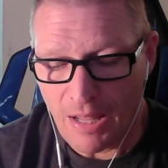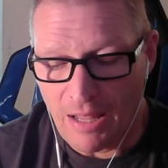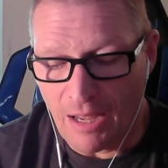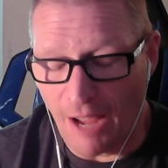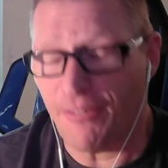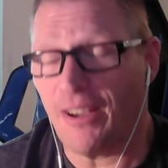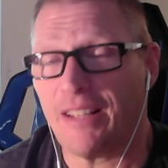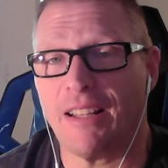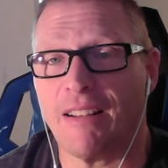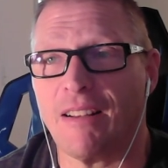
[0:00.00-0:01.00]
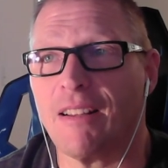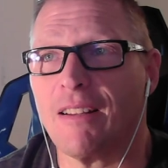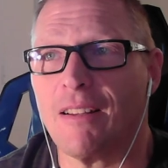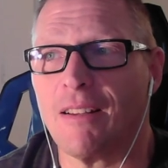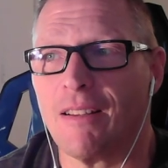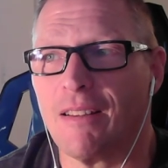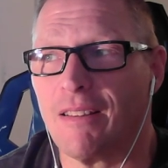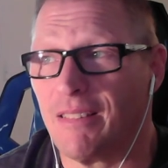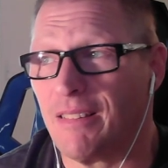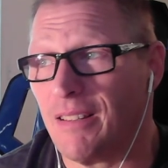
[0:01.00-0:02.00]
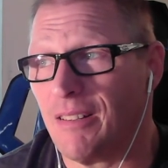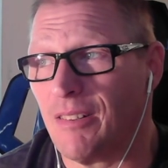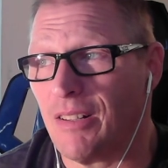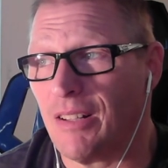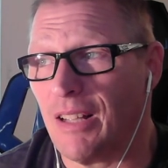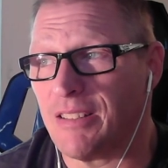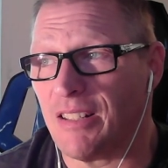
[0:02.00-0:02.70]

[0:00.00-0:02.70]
I find that as